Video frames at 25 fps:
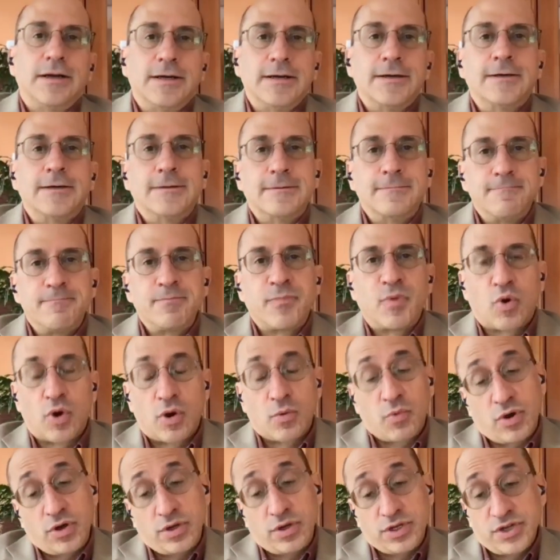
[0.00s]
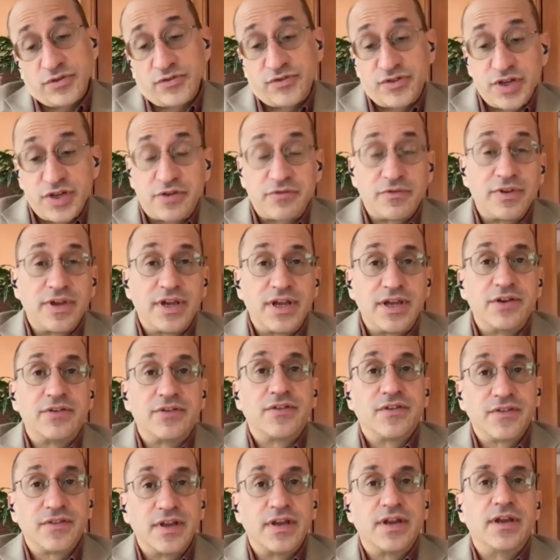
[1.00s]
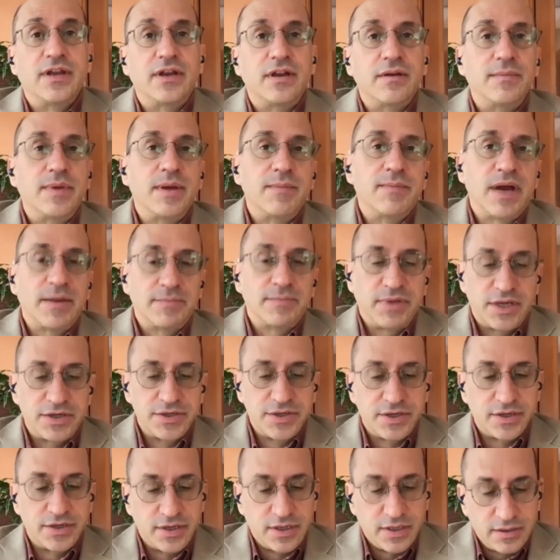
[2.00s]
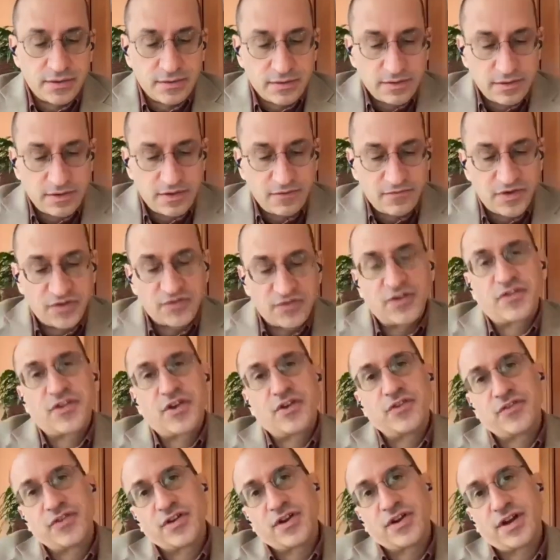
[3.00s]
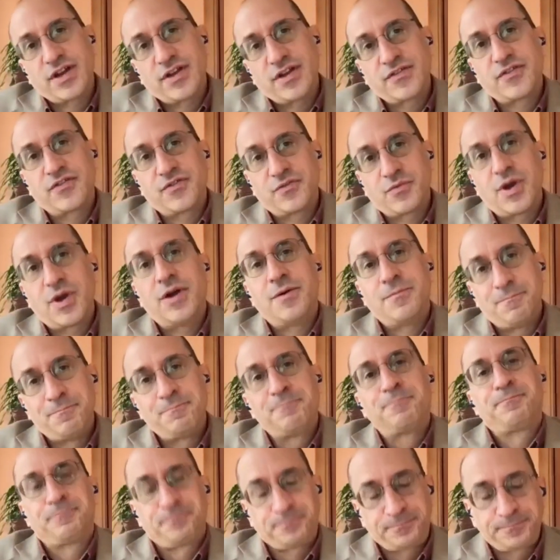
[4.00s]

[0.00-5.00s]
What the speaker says: or we're just generally interested in, it'd be my pleasure to visit those areas as well.